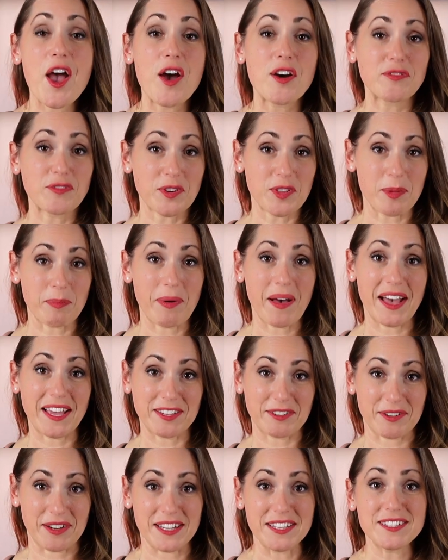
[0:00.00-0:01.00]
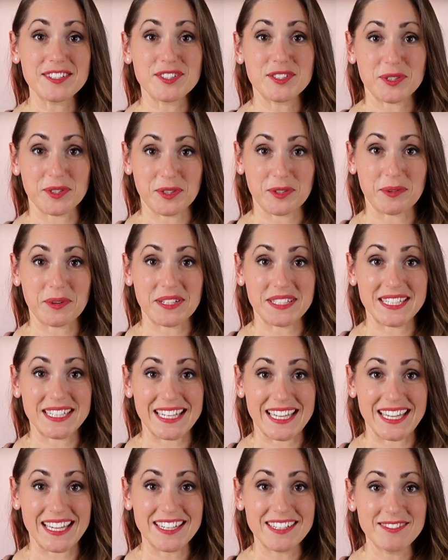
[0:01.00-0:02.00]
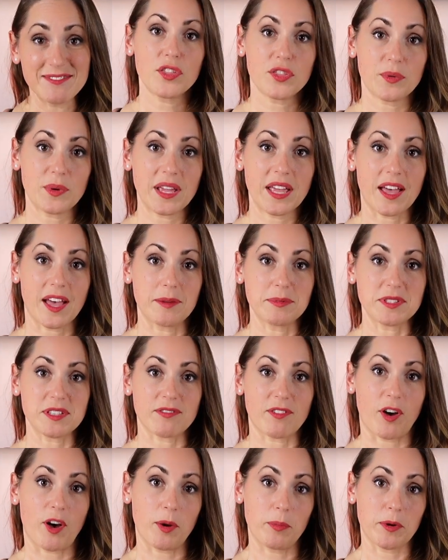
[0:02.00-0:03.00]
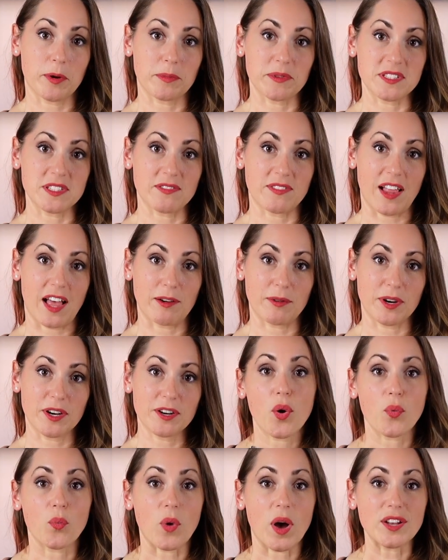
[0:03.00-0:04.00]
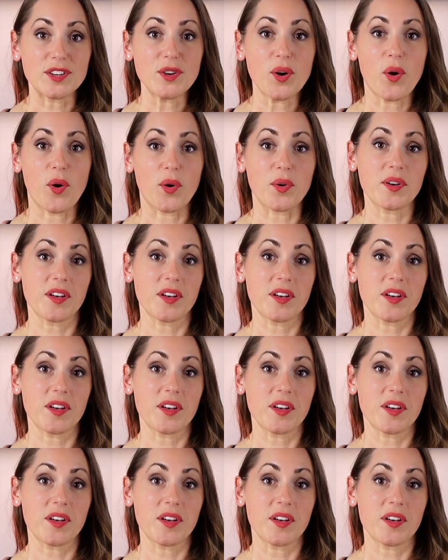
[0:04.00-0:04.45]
For the pie crust, you're going to need 3 cups of all-purpose flour, 1 whole